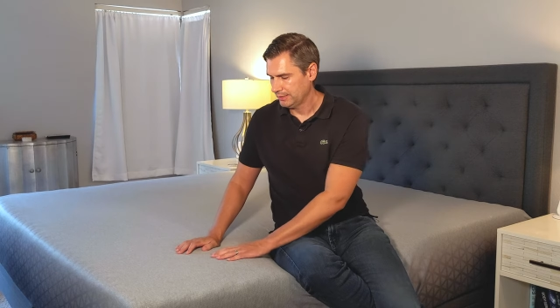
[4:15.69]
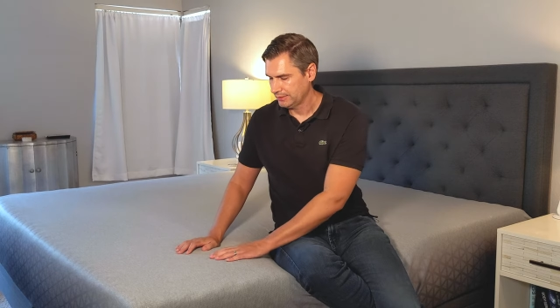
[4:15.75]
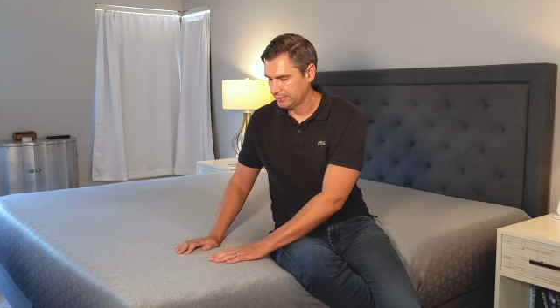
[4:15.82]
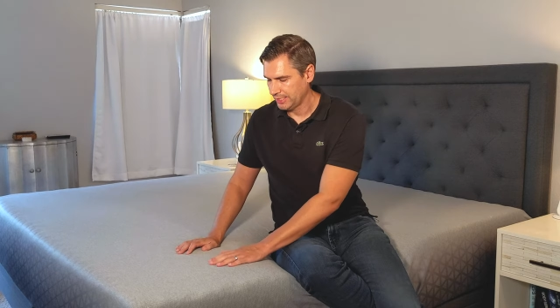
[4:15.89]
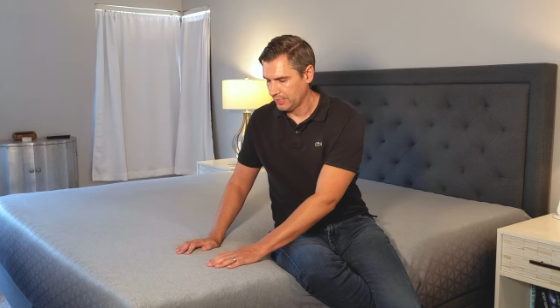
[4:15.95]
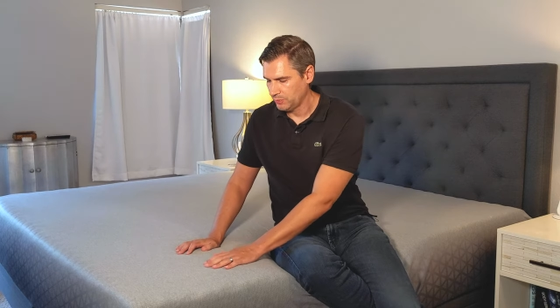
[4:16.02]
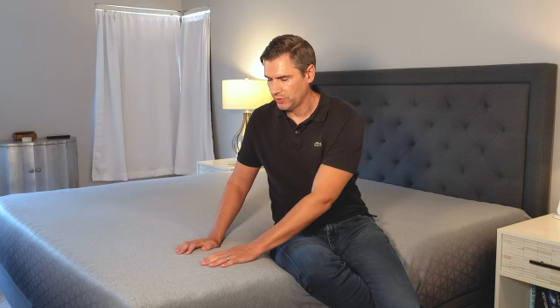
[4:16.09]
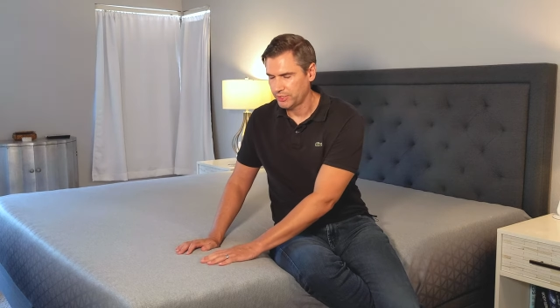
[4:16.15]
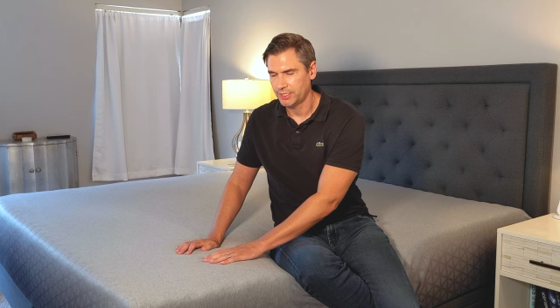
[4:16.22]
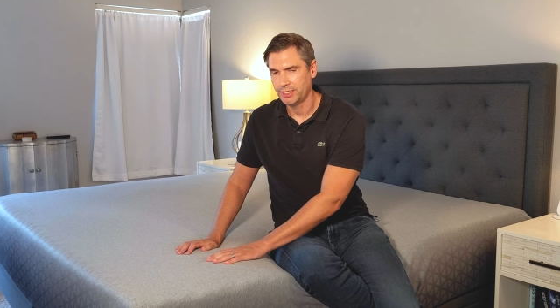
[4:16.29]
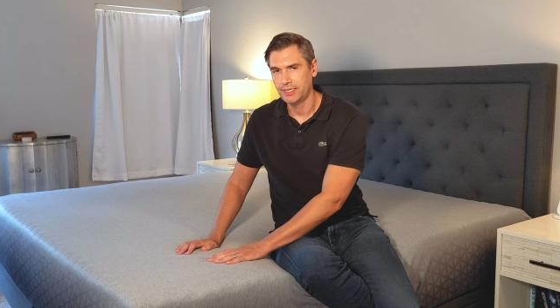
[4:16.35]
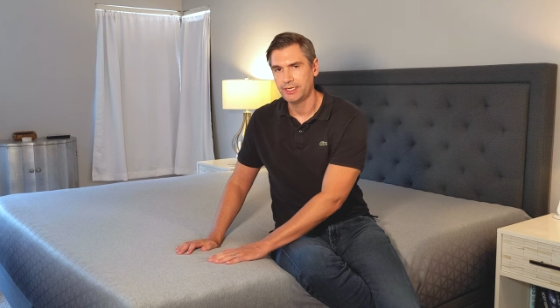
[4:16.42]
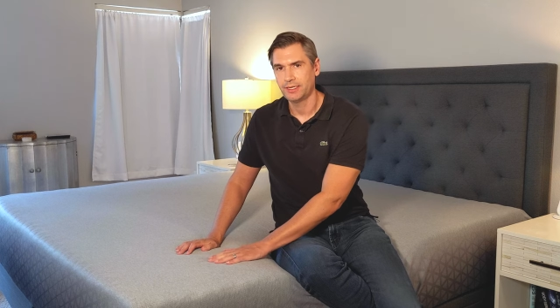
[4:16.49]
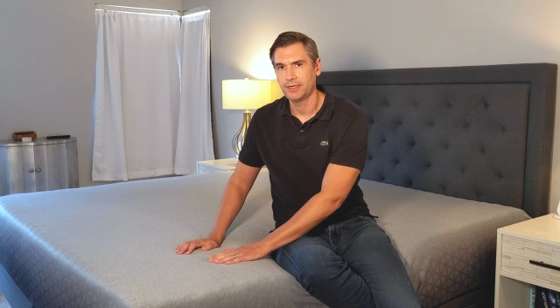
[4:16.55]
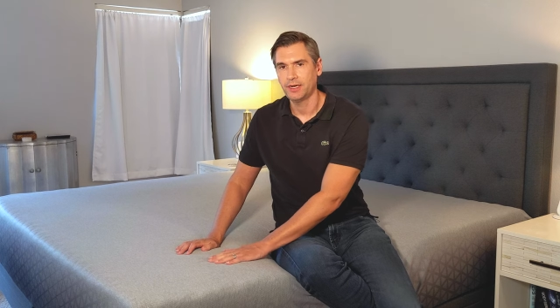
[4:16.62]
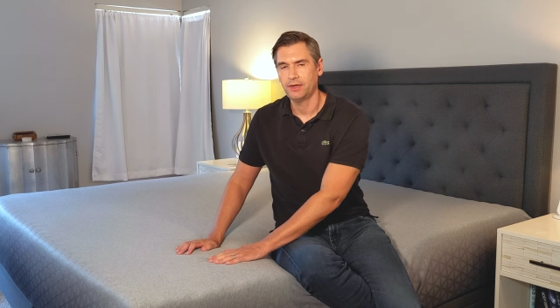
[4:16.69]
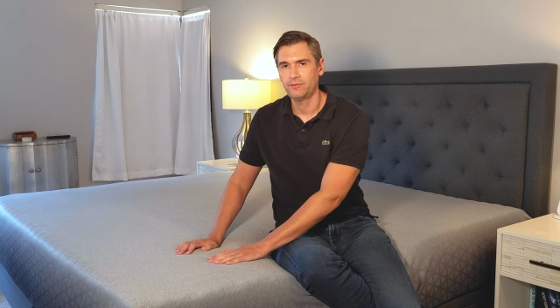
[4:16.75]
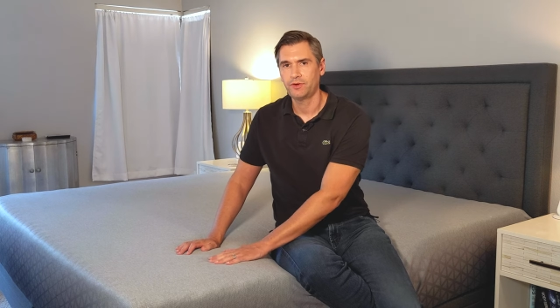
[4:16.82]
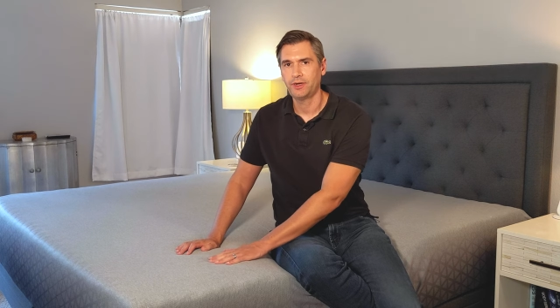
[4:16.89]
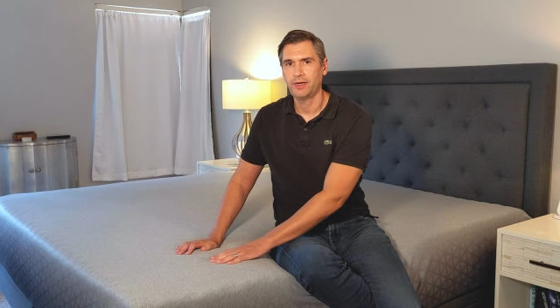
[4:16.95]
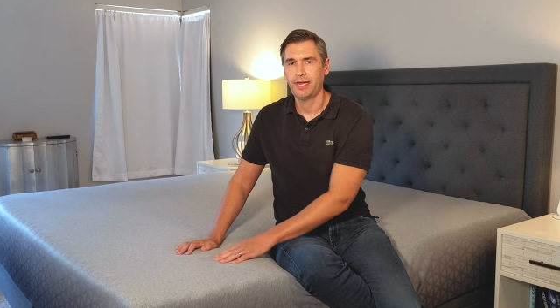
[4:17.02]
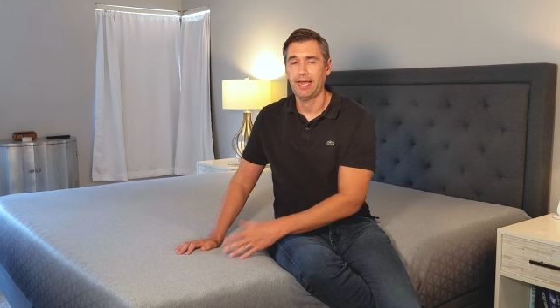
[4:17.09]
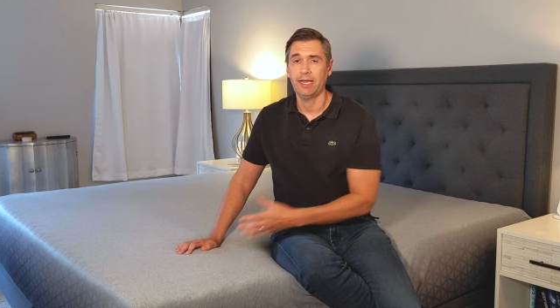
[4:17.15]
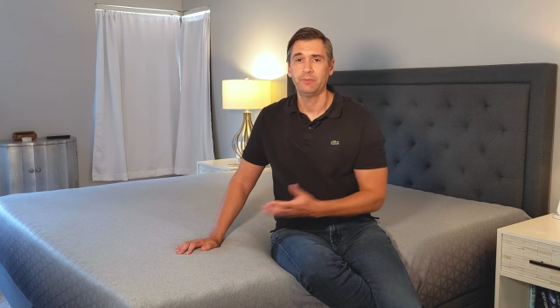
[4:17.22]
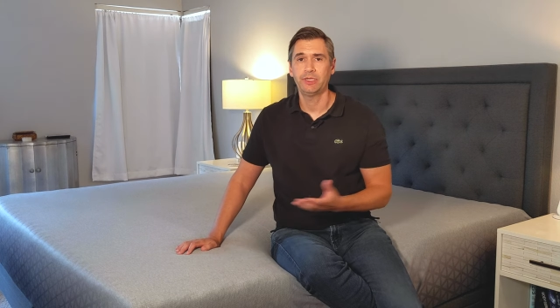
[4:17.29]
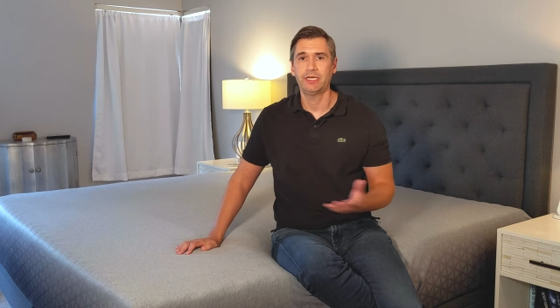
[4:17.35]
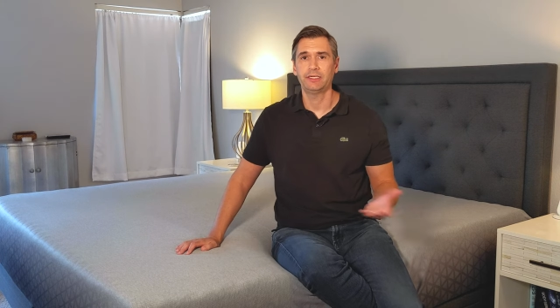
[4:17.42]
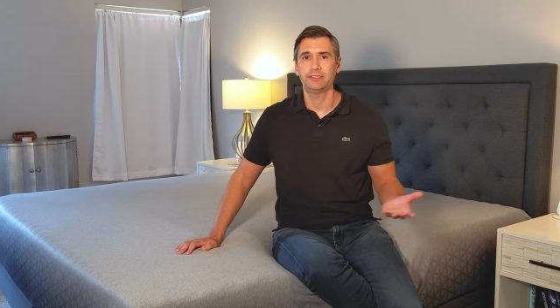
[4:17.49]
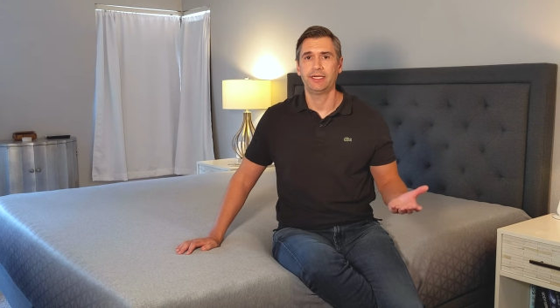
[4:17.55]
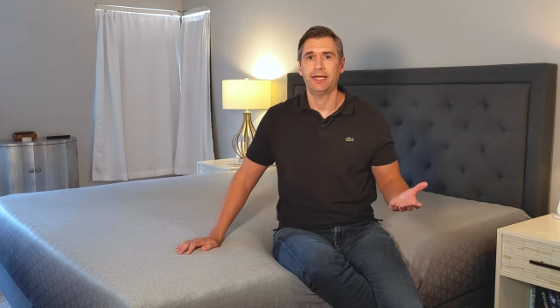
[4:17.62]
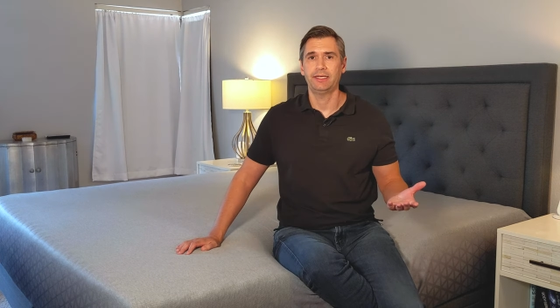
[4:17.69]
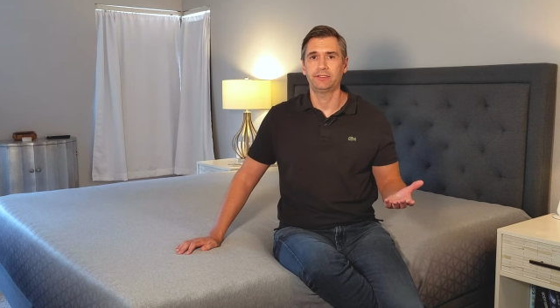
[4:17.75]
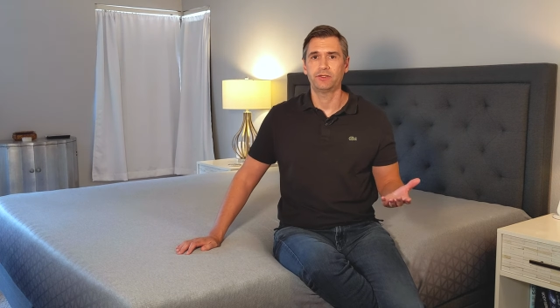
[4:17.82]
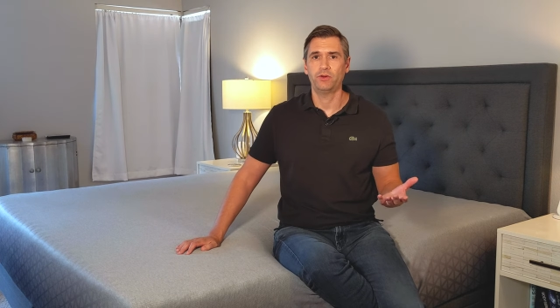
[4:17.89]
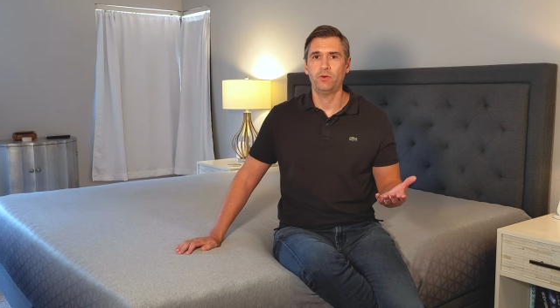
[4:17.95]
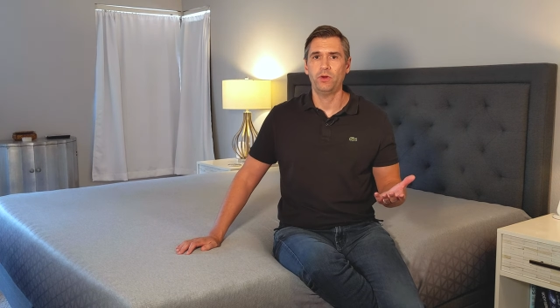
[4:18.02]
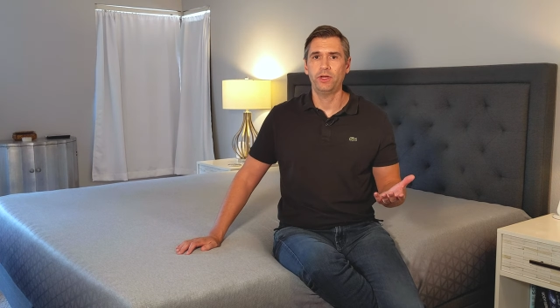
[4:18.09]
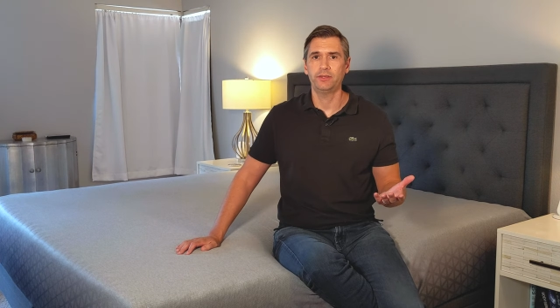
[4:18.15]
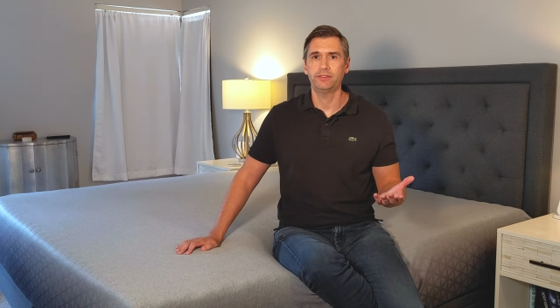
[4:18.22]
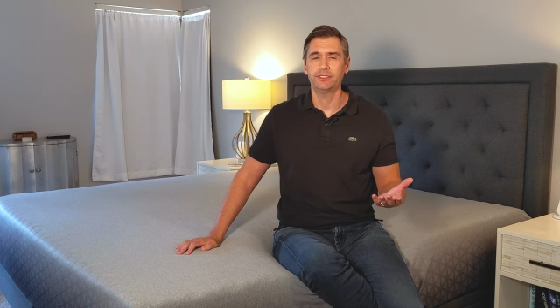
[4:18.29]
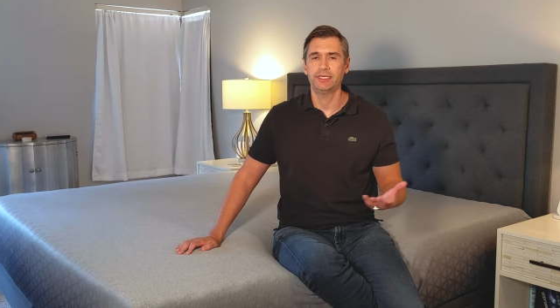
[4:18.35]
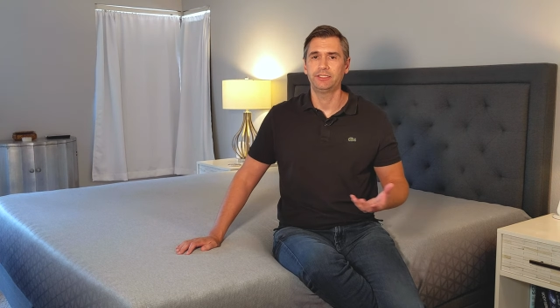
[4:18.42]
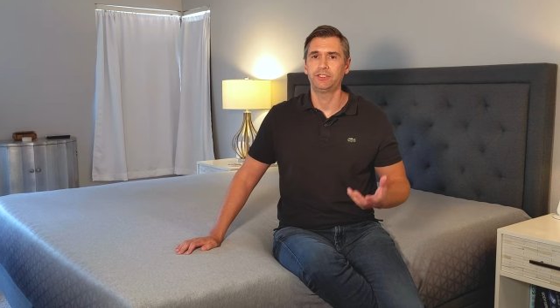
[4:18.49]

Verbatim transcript: Same with the knitted cover, and because it has coils,